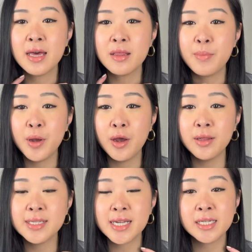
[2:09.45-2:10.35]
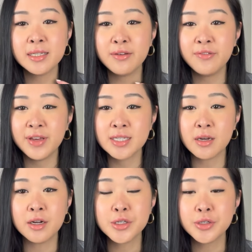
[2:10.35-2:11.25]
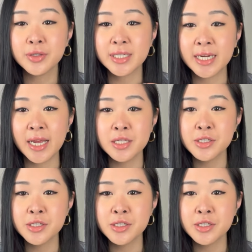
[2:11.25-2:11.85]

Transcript: the pearl is actually fixed onto the chain,